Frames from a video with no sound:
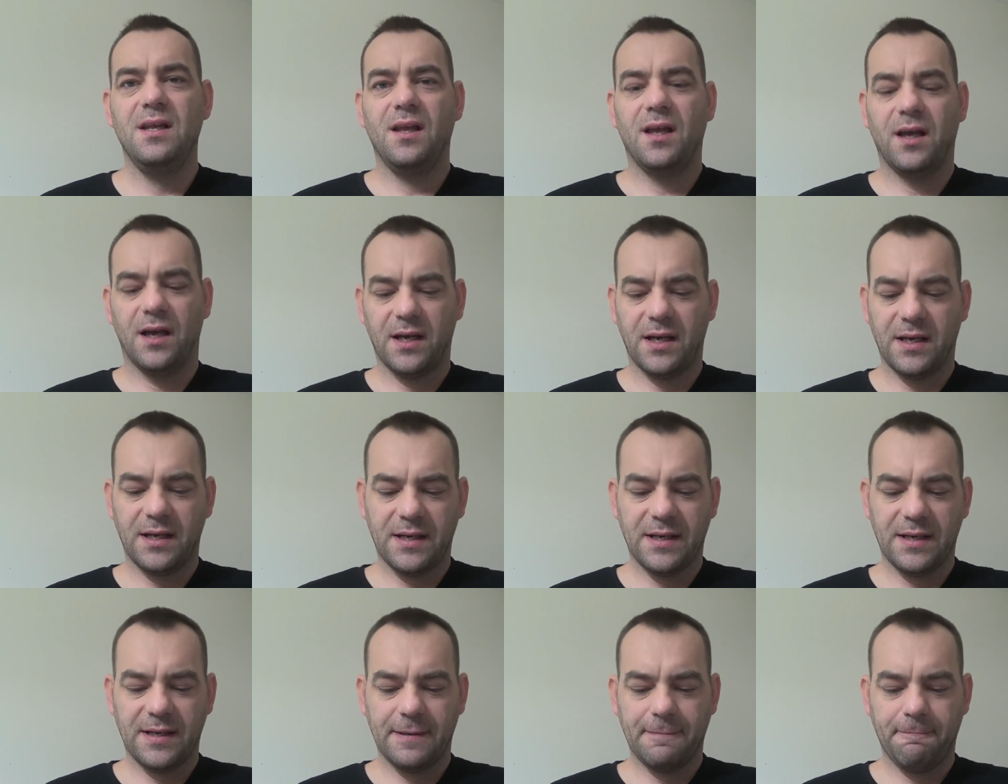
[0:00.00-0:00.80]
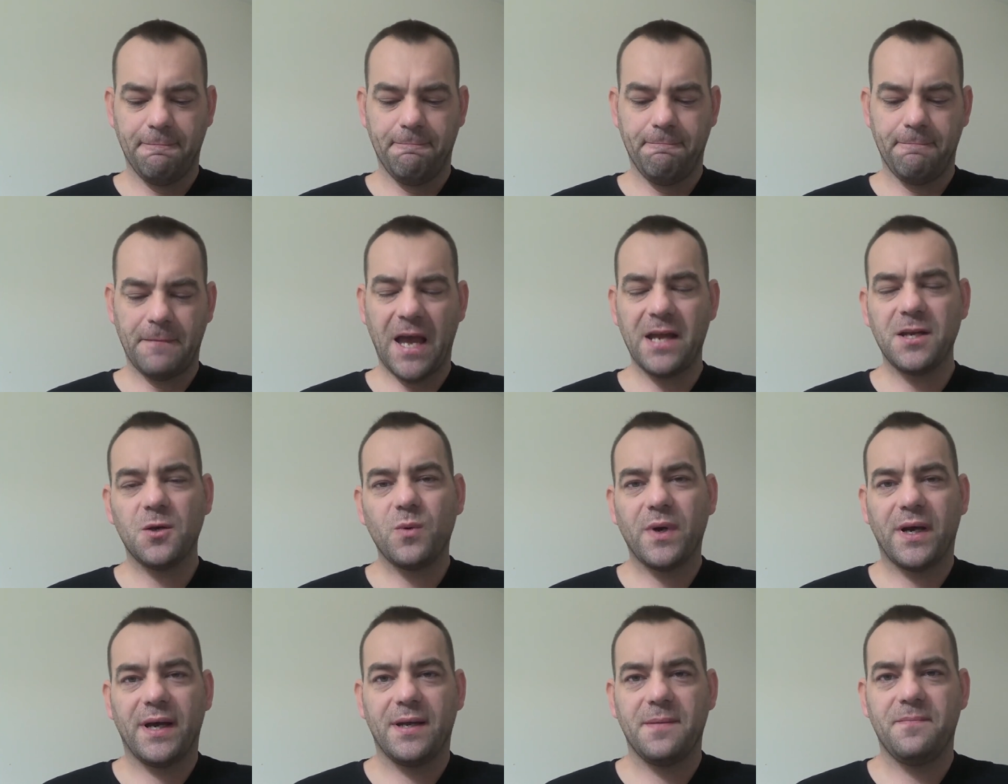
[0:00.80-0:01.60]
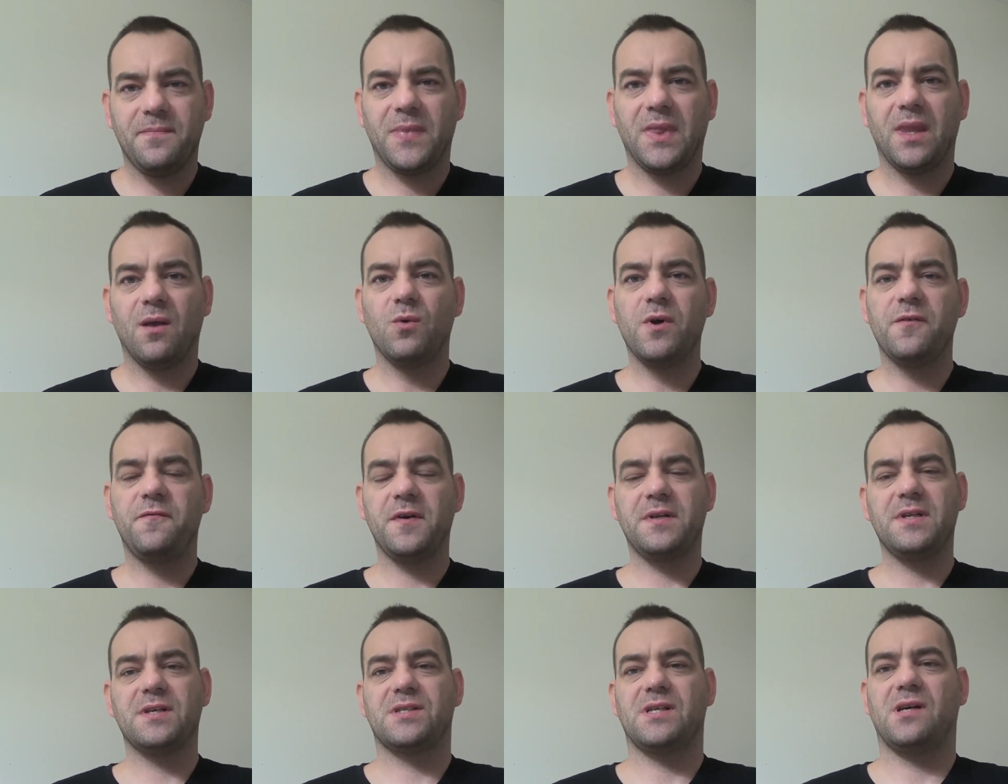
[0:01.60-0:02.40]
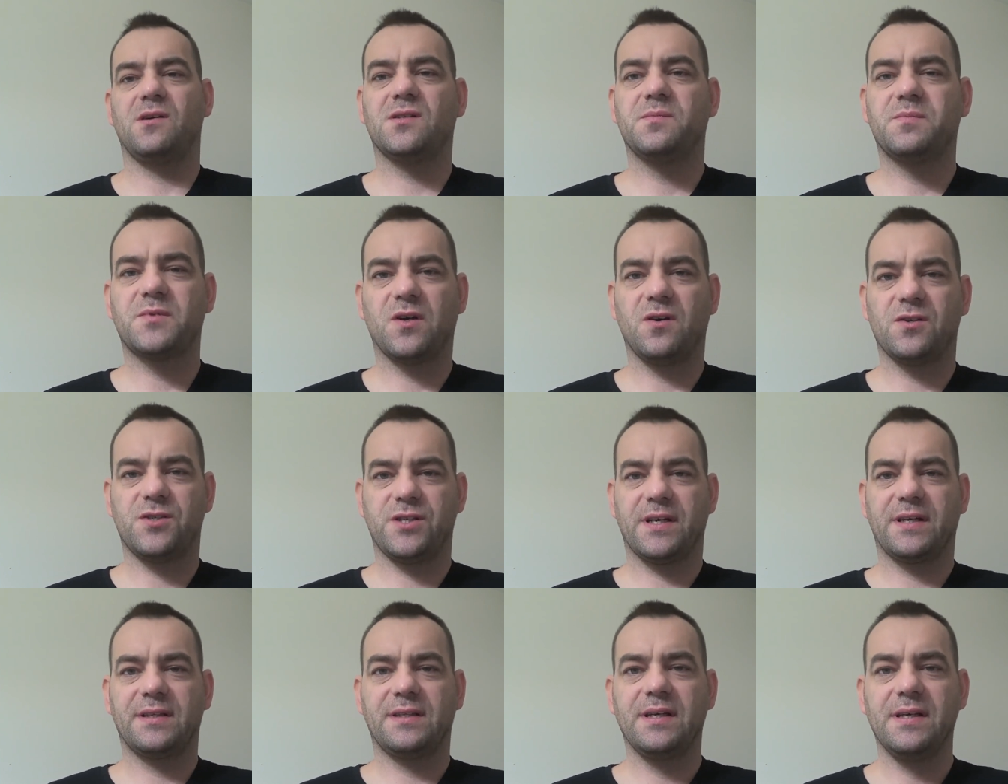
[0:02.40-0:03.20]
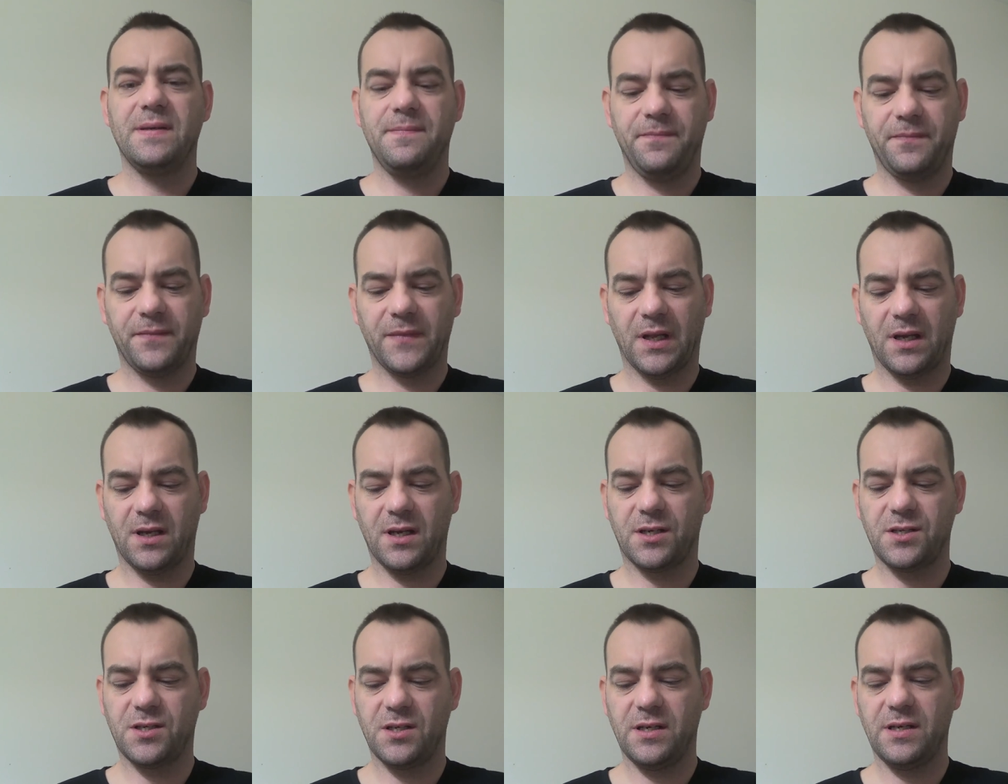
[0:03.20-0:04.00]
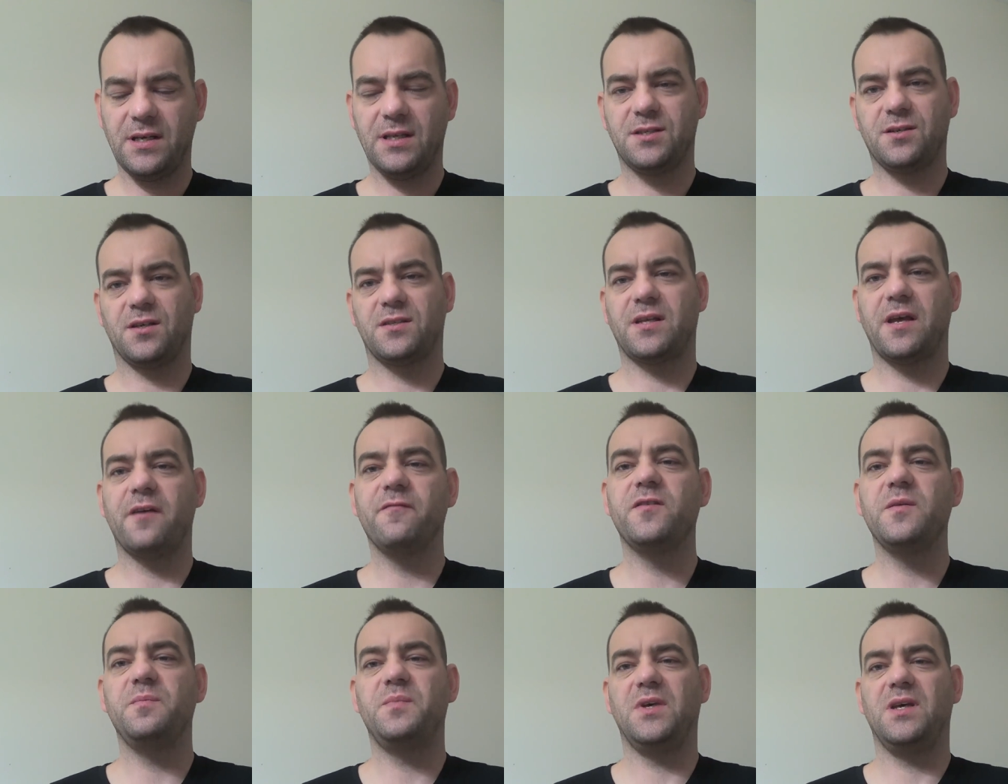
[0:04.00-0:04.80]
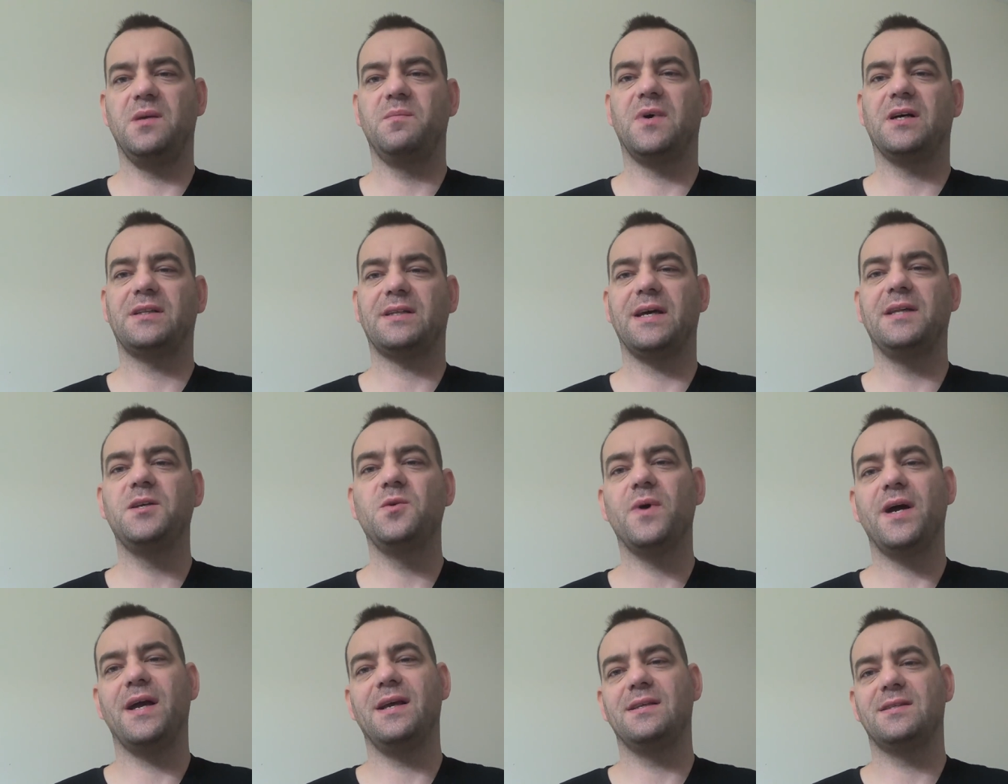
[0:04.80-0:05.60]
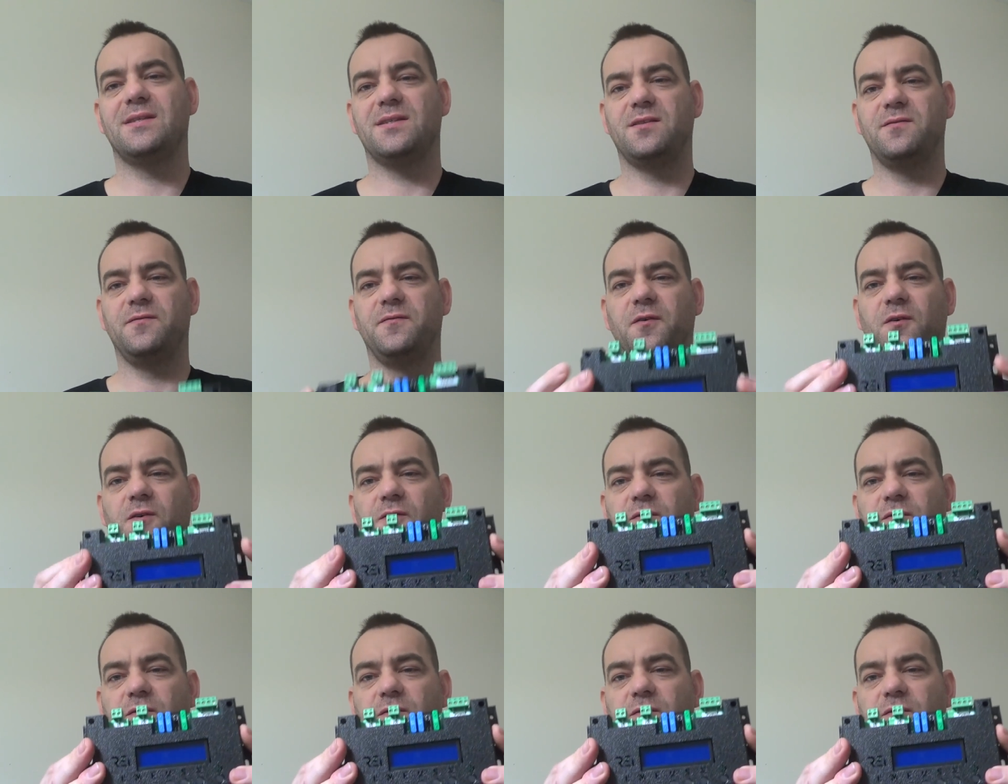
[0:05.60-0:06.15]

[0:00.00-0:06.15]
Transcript: Uh, anyway, we finish our project. Actually, it's just MVP, but anyway, it's full